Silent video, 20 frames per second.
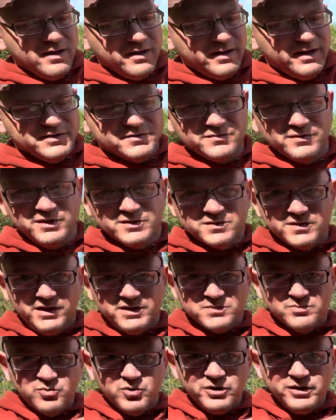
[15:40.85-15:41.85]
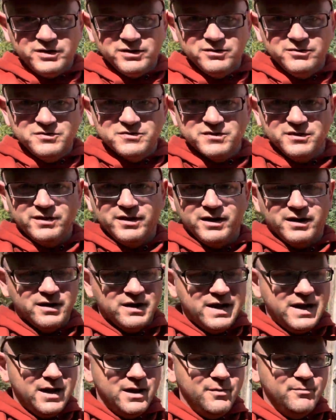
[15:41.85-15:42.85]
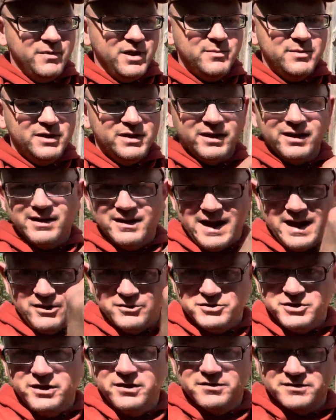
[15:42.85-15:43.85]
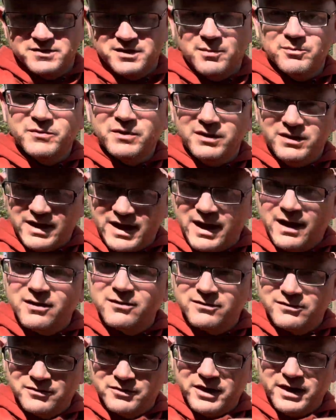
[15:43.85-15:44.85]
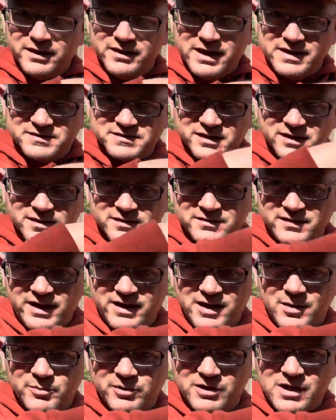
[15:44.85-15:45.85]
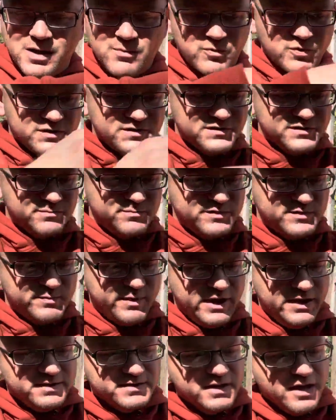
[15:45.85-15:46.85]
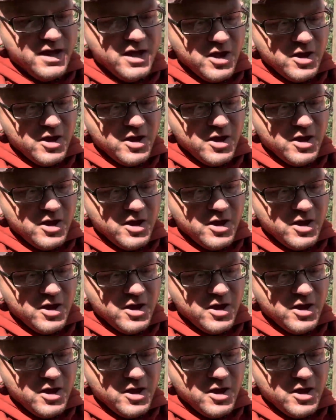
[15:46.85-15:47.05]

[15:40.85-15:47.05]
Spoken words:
It's pretty loose in there. Maybe like a Nalgene or something, yeah, okay, that's going to take up a lot more space.